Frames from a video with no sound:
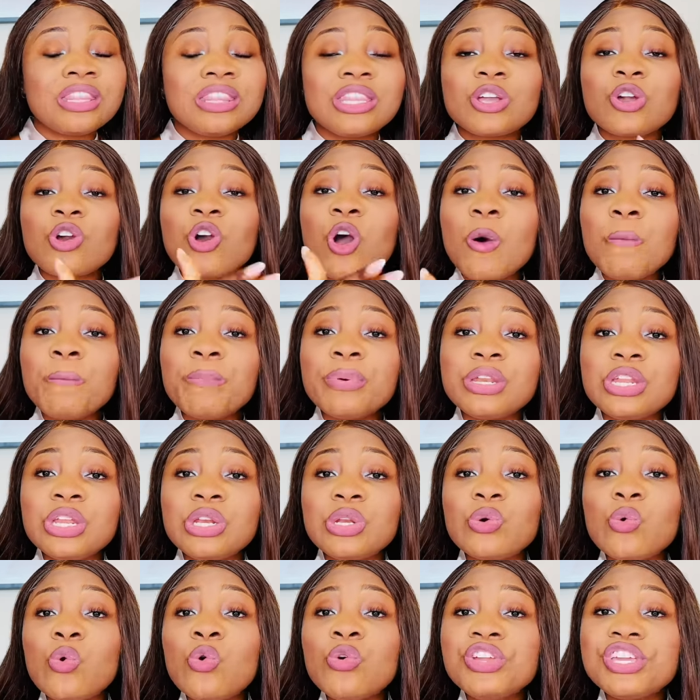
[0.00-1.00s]
the
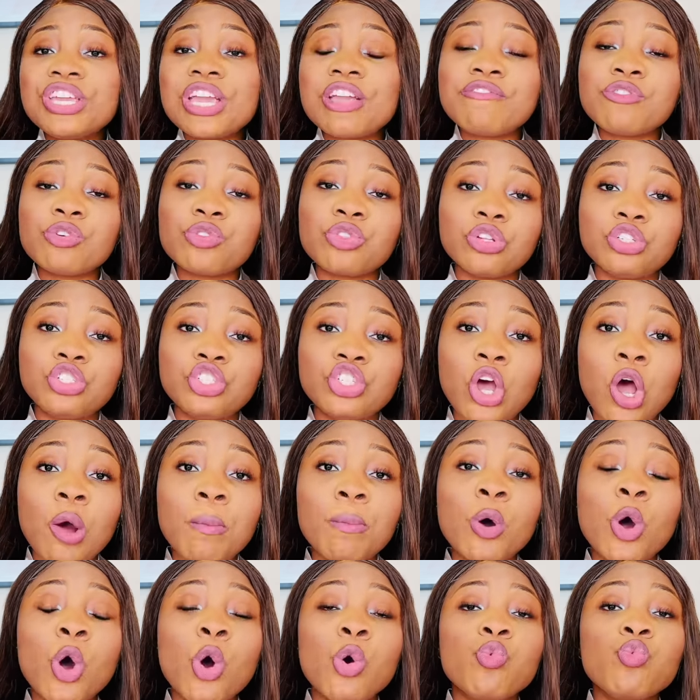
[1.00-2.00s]
company who gave you the
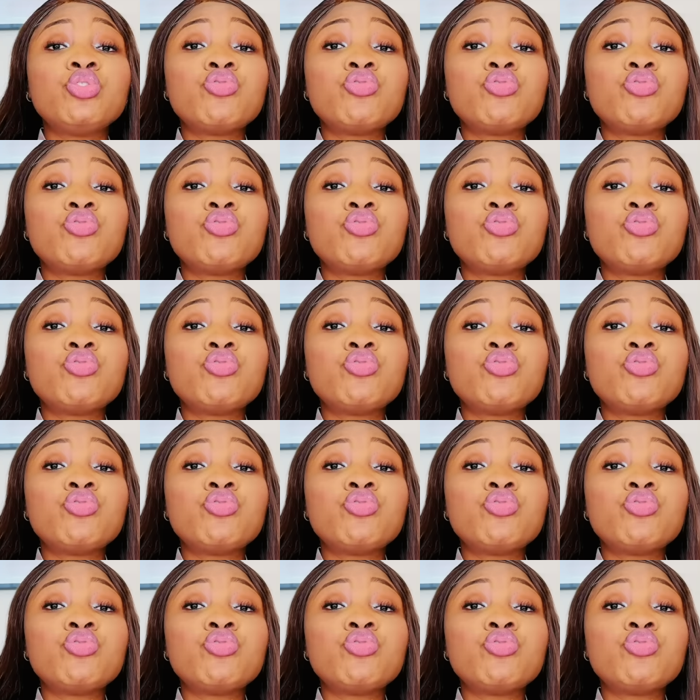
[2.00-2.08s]
job,